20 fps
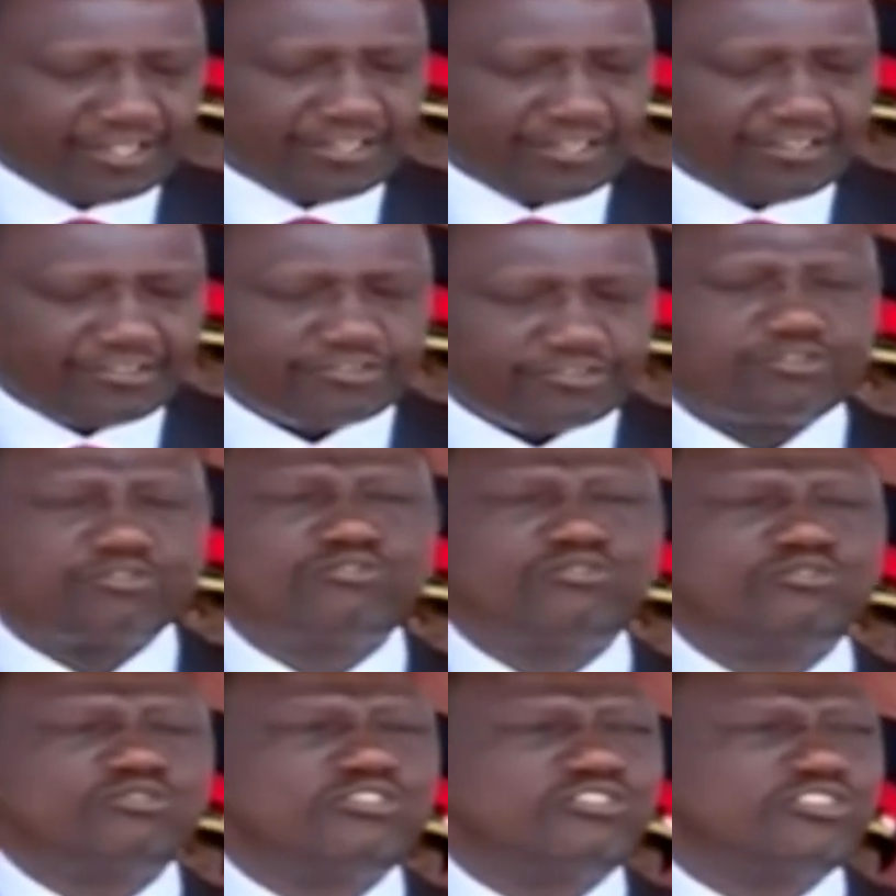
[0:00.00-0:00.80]

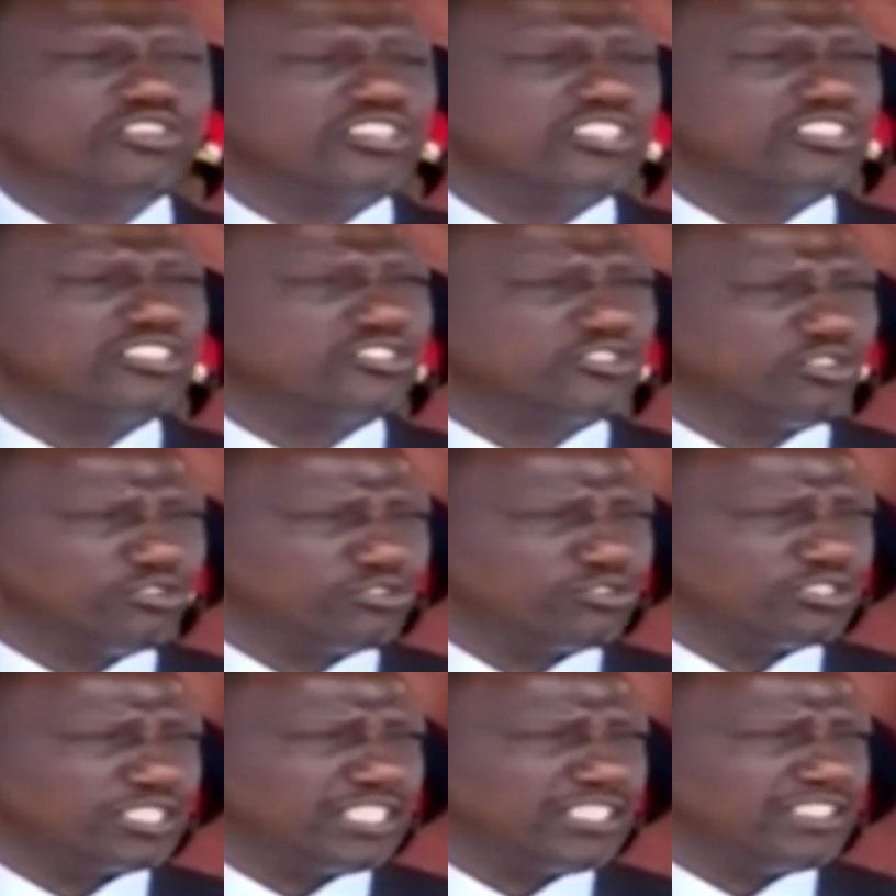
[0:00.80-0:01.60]
through your
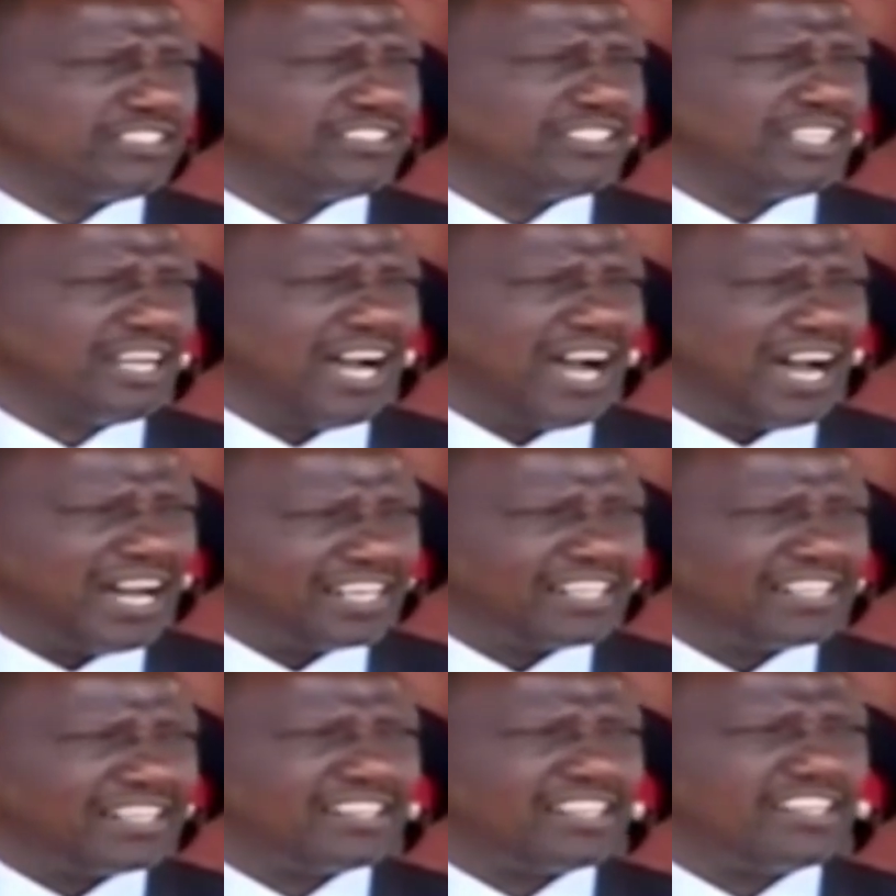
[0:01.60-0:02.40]
chosen
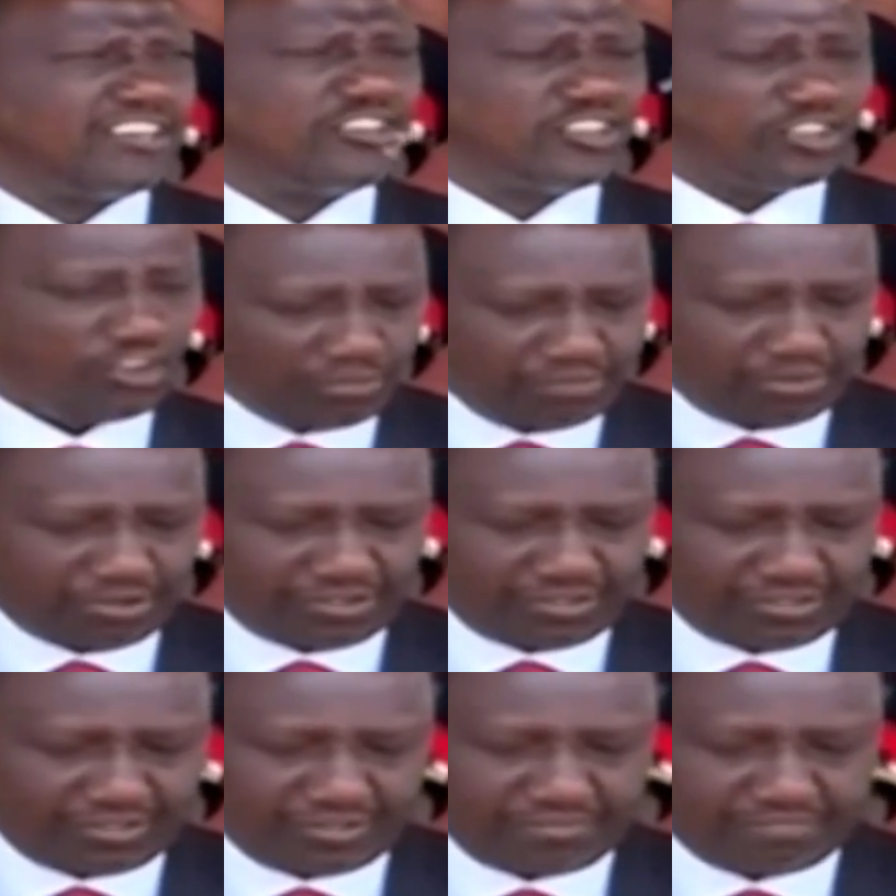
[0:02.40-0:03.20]
and
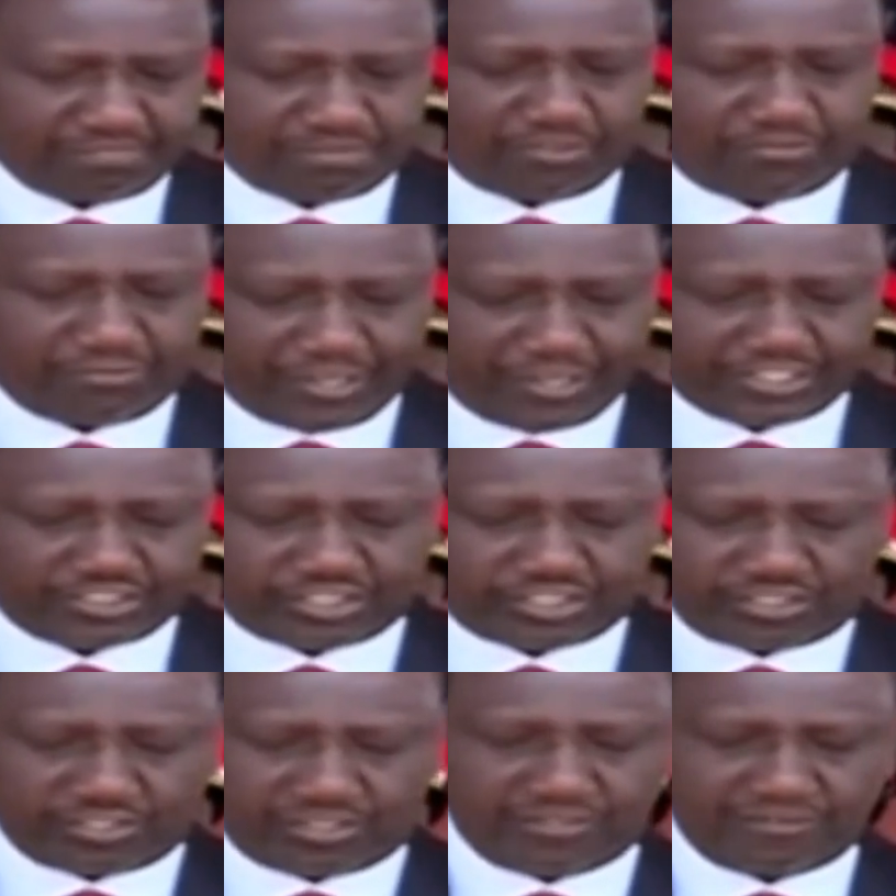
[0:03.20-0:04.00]
noble
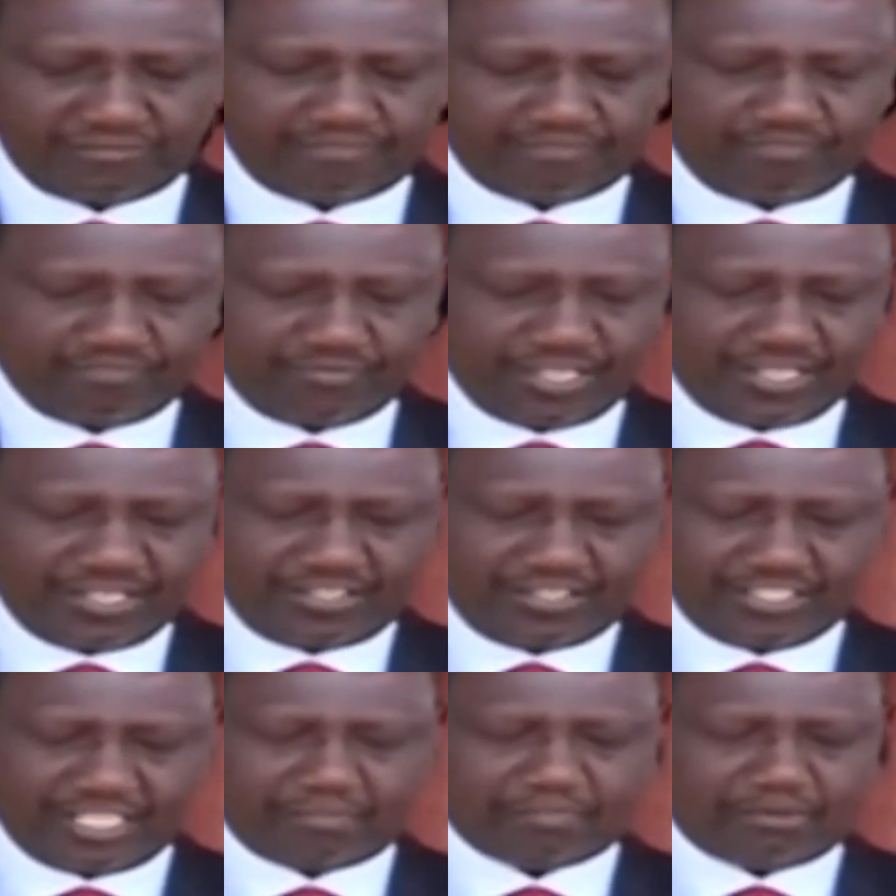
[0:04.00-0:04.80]
profession,
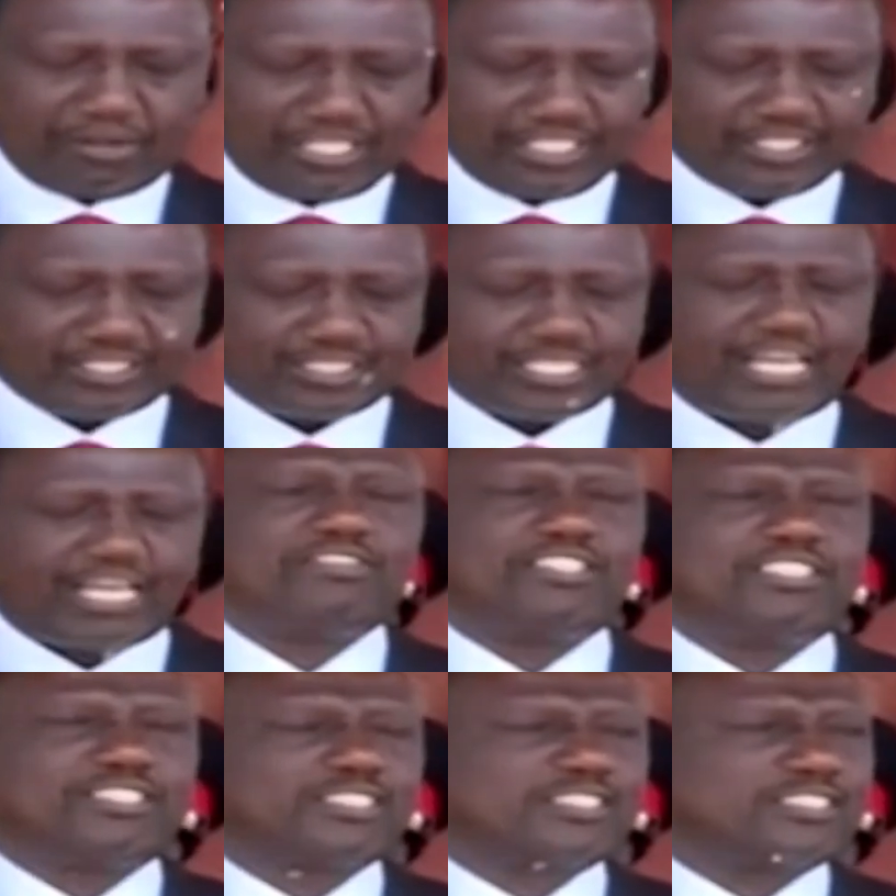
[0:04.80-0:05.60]
the police
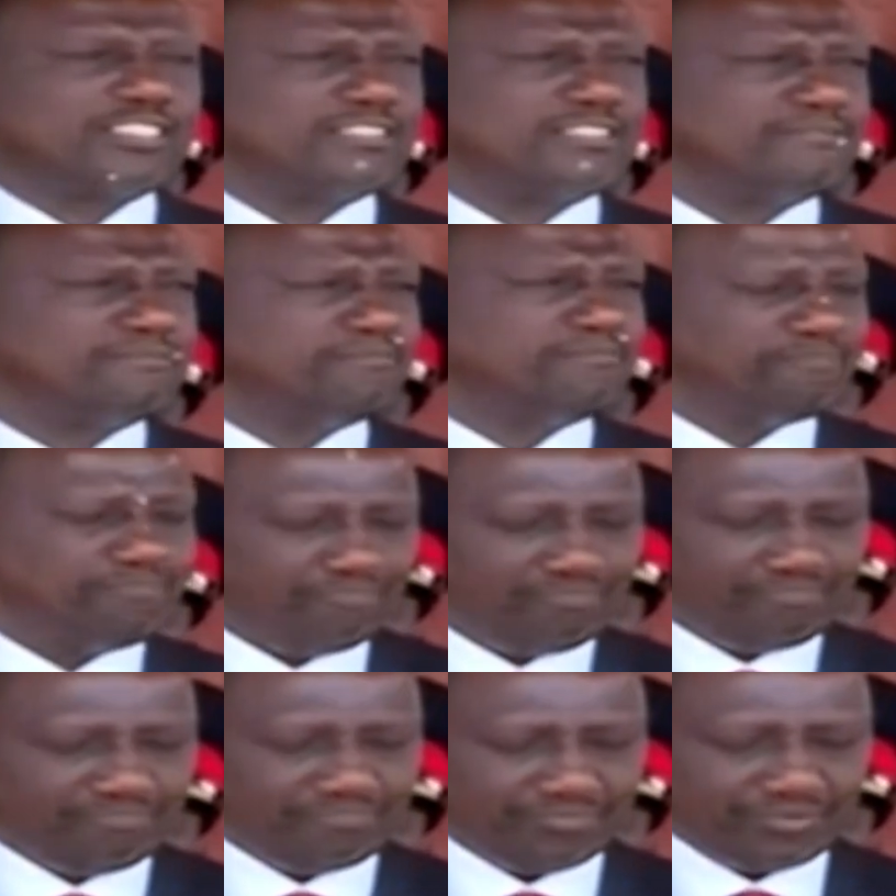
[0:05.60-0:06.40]
service.
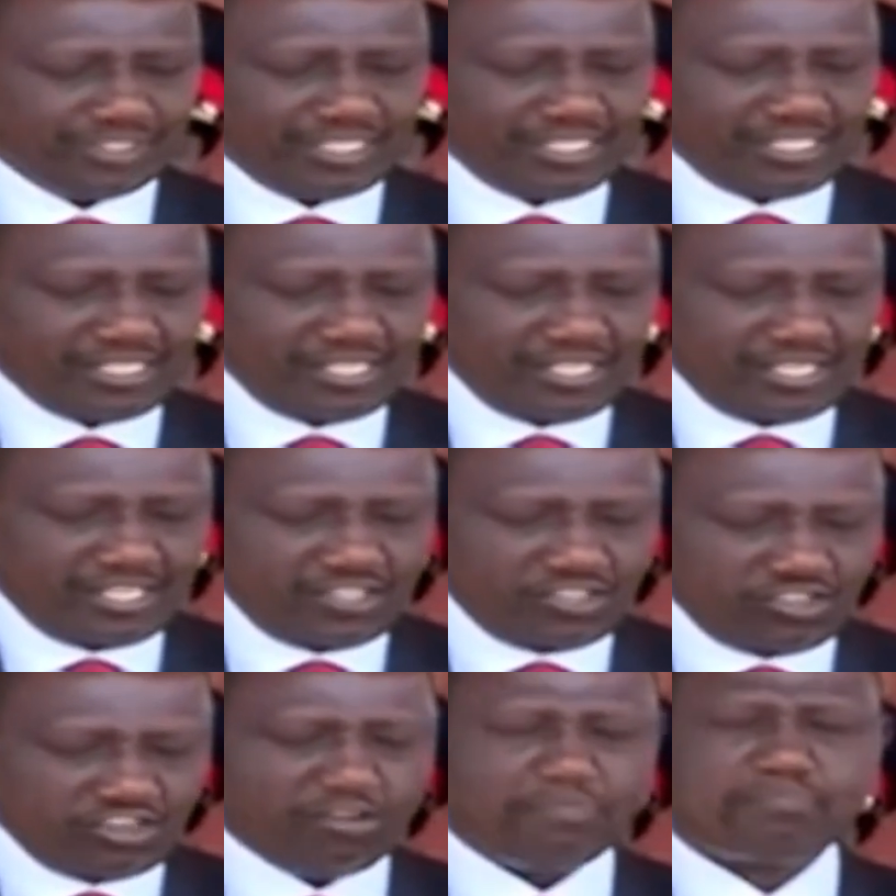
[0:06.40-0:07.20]

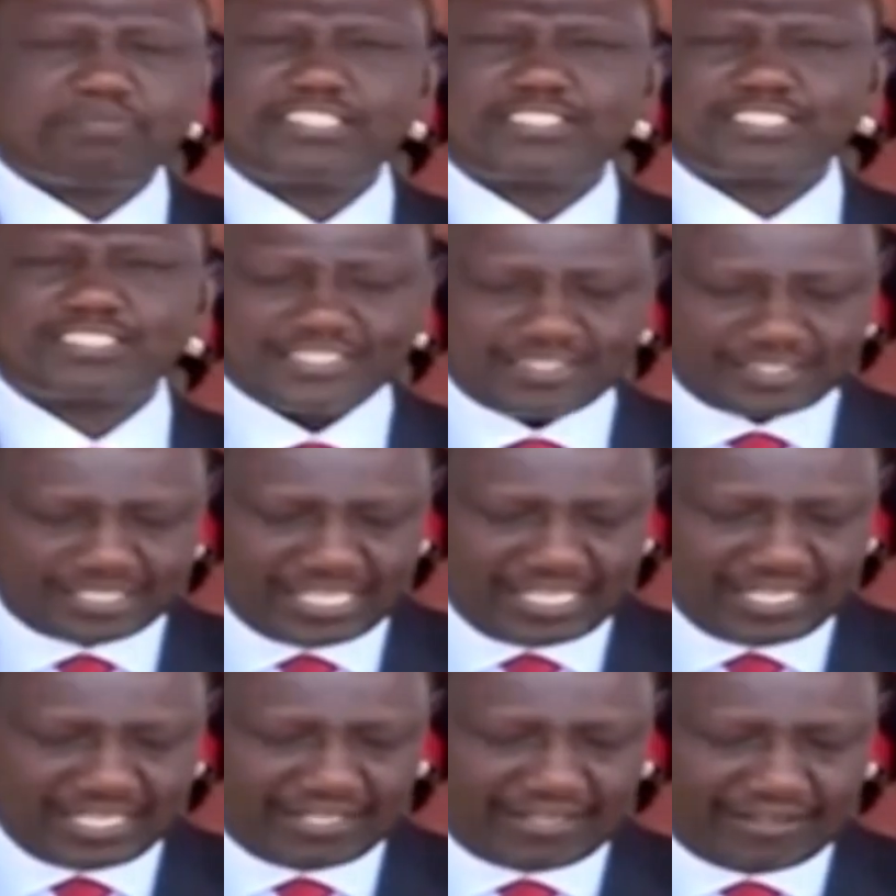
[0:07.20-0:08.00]
Your presence
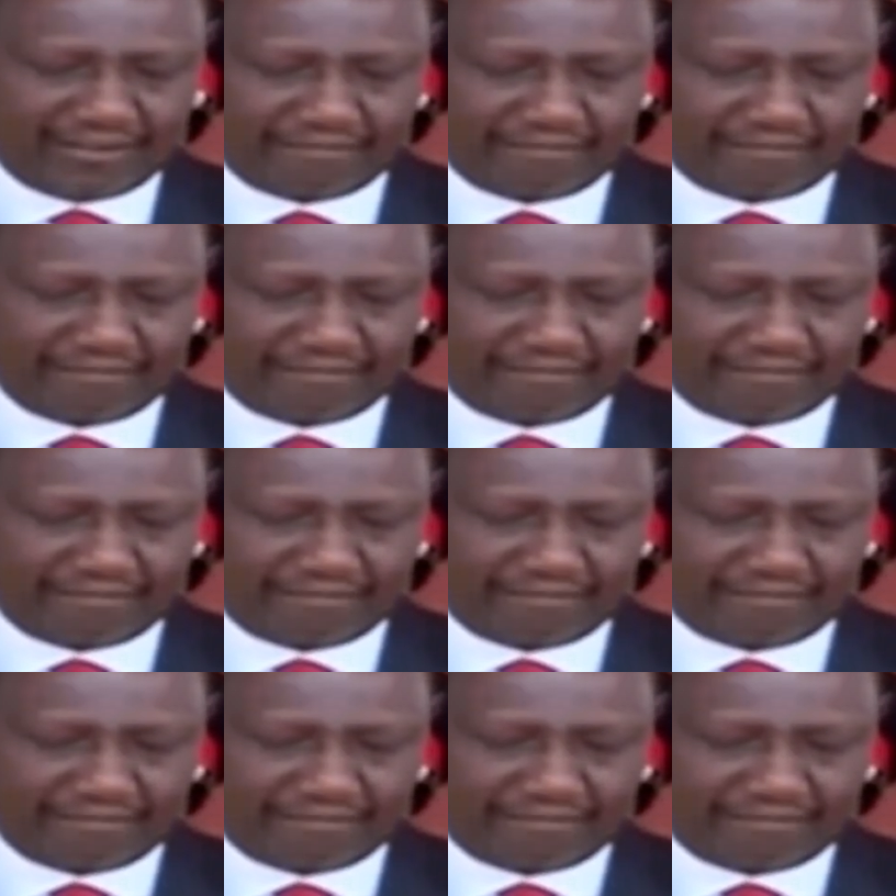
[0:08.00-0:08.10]
here